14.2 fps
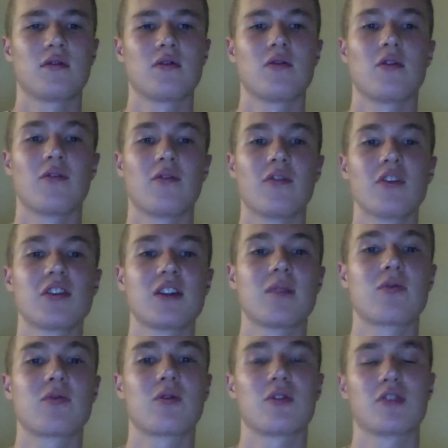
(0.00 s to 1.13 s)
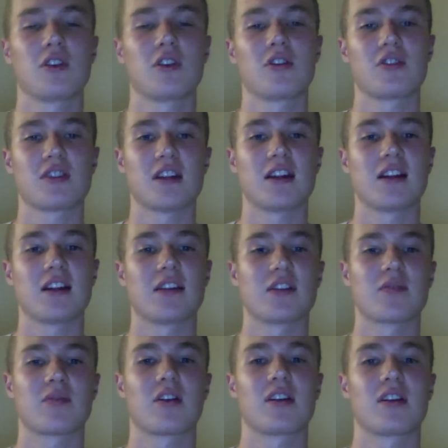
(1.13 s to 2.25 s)
The first step towards understanding this
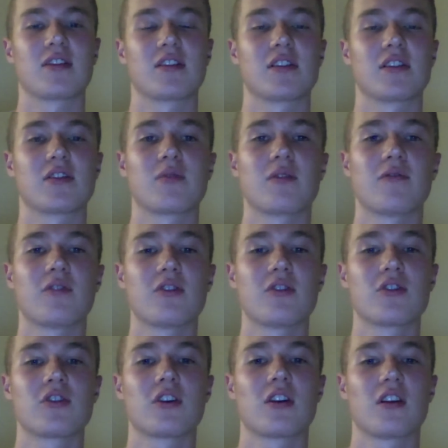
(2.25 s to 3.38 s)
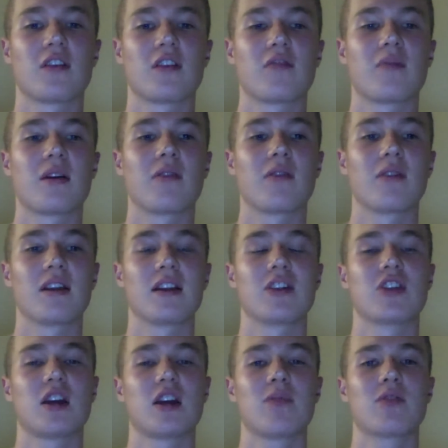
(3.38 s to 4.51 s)
process, we first start off by reading
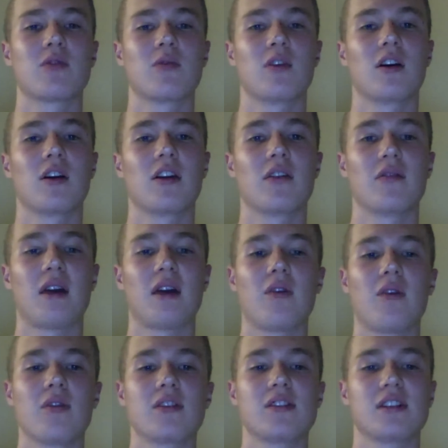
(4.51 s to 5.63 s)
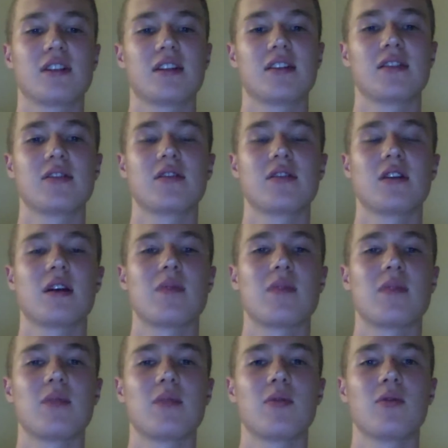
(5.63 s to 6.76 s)
Chapter 1 of Howard Zinn's A
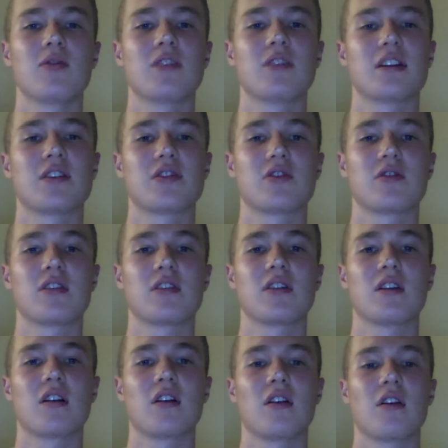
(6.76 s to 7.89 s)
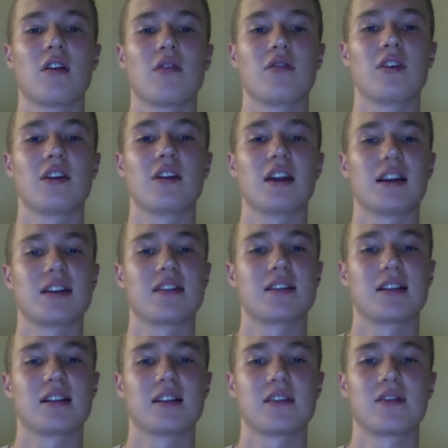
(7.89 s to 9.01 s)
People's History of the United
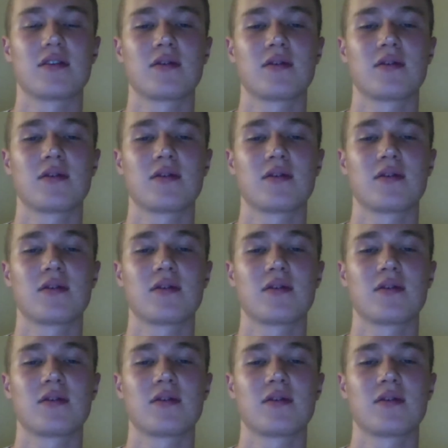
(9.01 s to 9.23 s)
States.